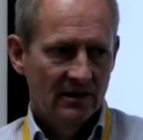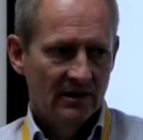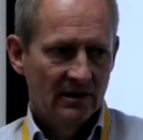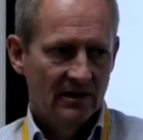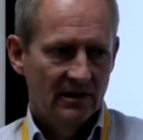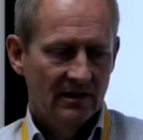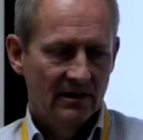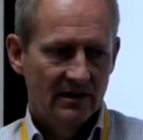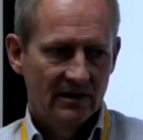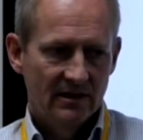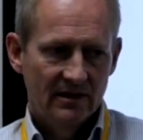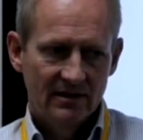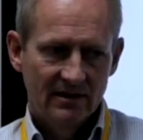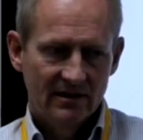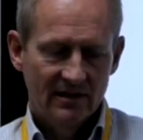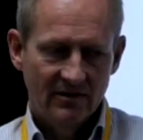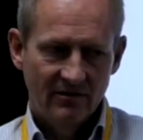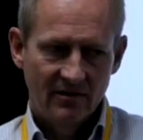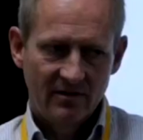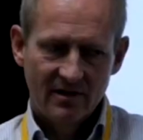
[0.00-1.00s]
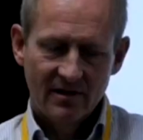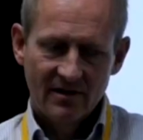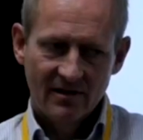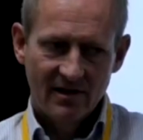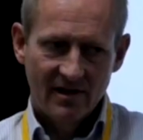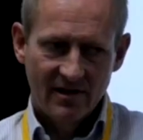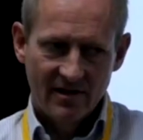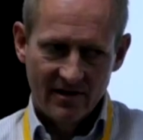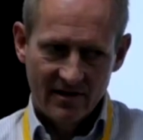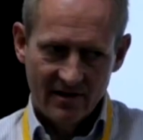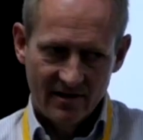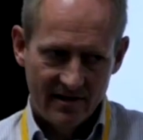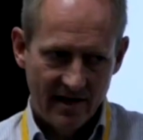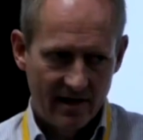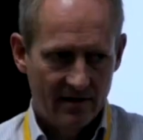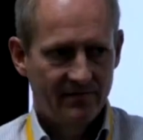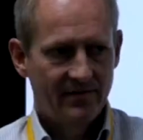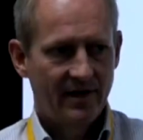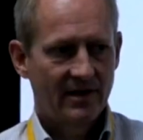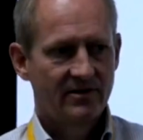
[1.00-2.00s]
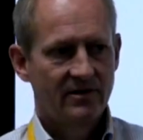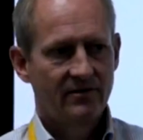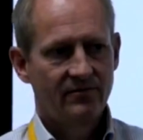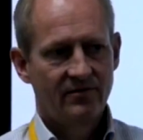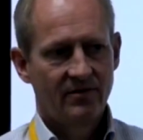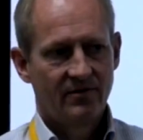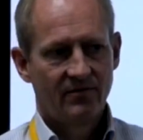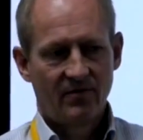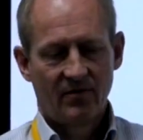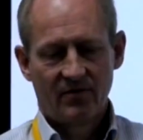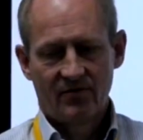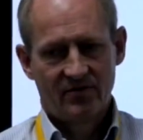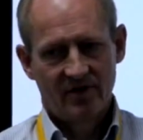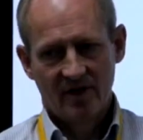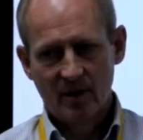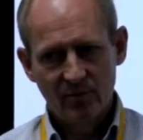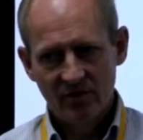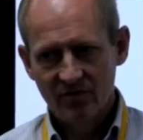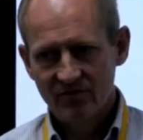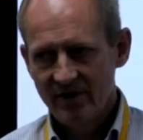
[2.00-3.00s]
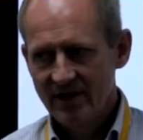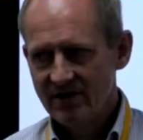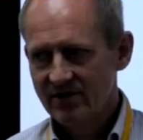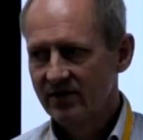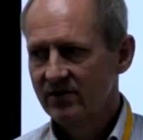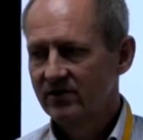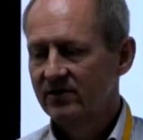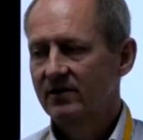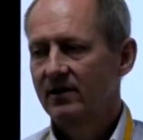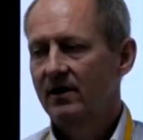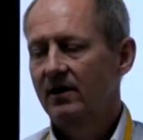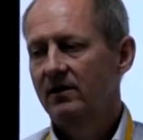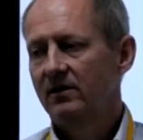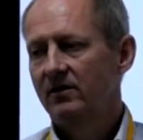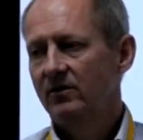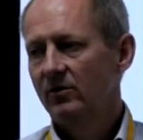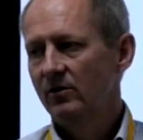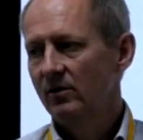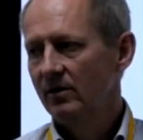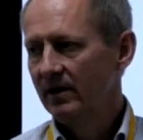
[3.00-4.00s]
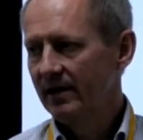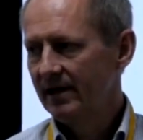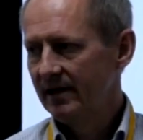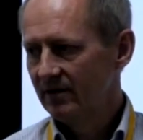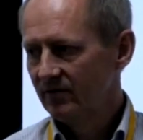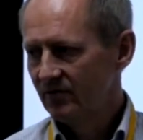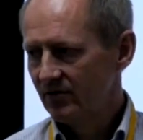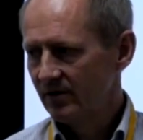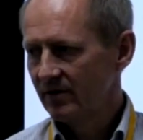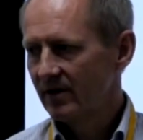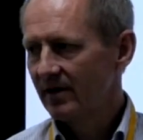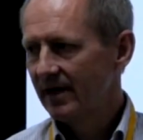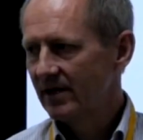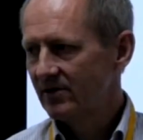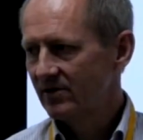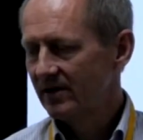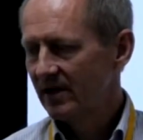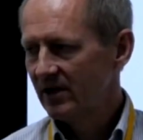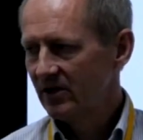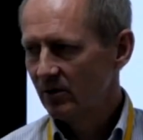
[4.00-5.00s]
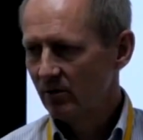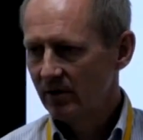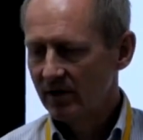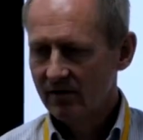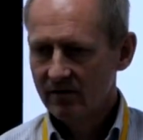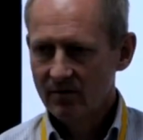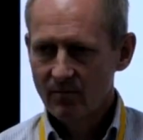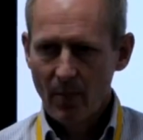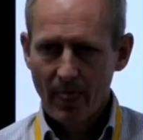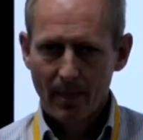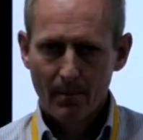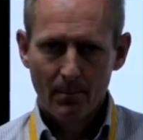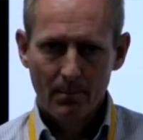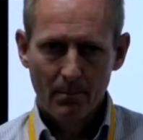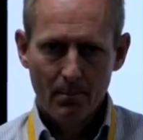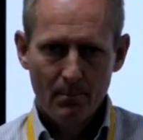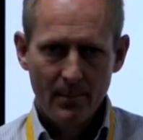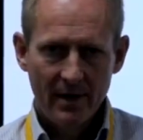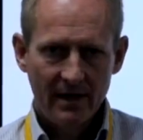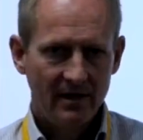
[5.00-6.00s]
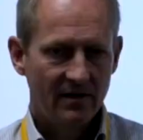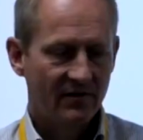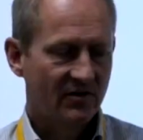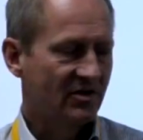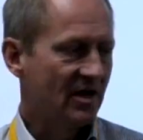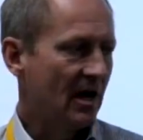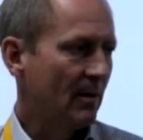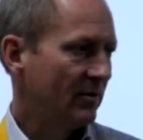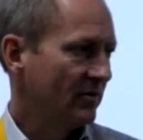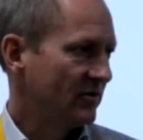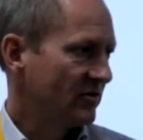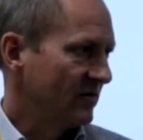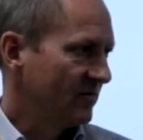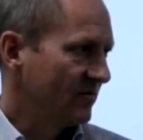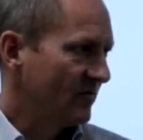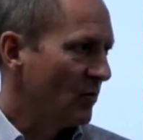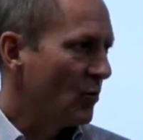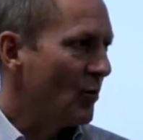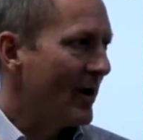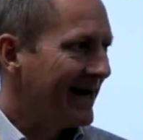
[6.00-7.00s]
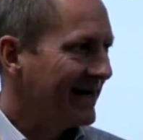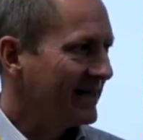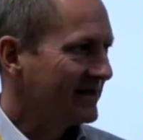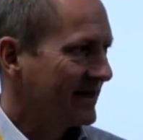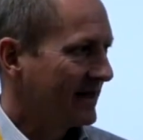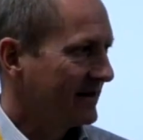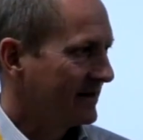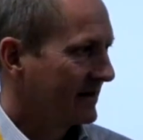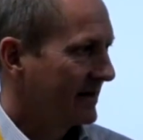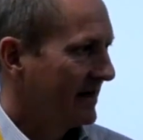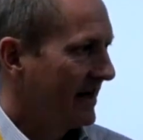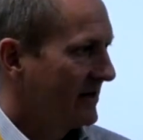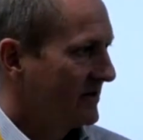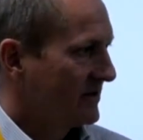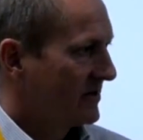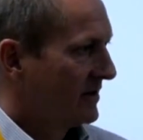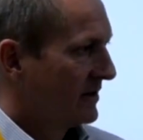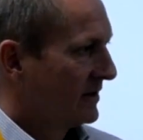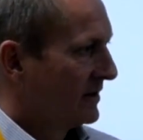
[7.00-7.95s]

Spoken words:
are not that effective for a number of reasons. And during the day today, you'll hear many examples of why is that the case.